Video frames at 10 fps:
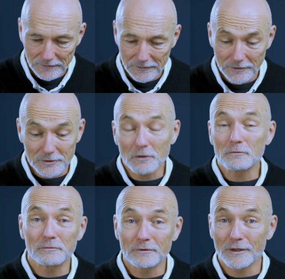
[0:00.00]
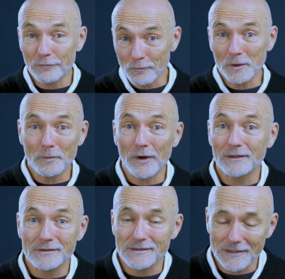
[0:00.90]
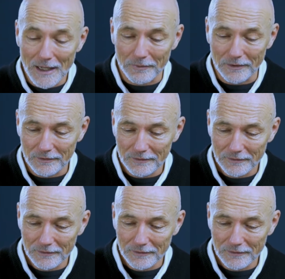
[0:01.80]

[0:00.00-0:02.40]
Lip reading: So if you want to practice Sabbath,